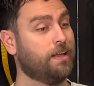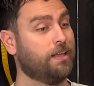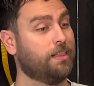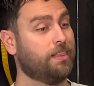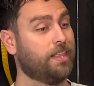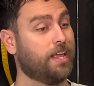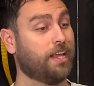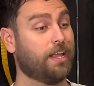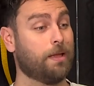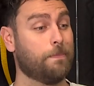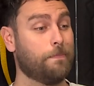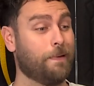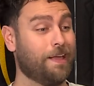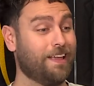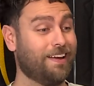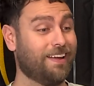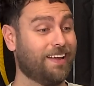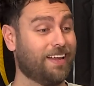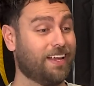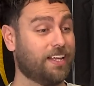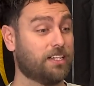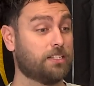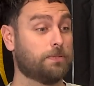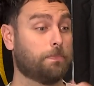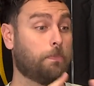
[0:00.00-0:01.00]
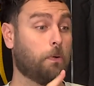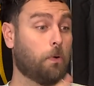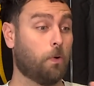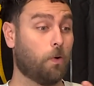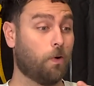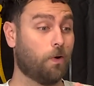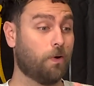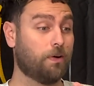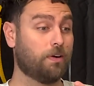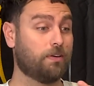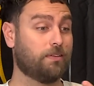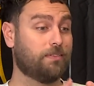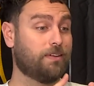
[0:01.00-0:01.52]
They're competing against
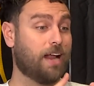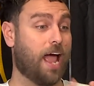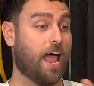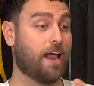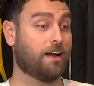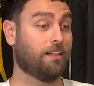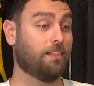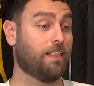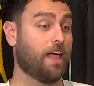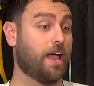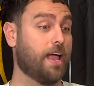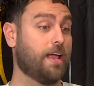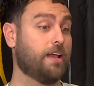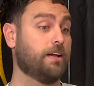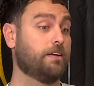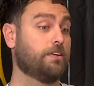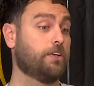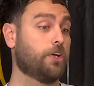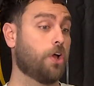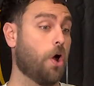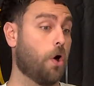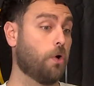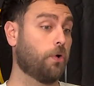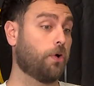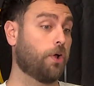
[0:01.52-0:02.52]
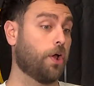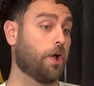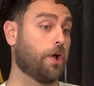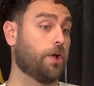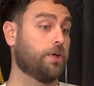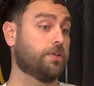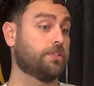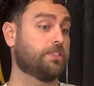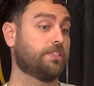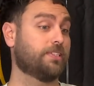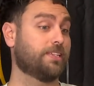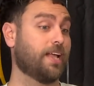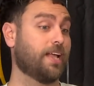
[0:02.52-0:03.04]
Port, Adelaide, Gold Coast, St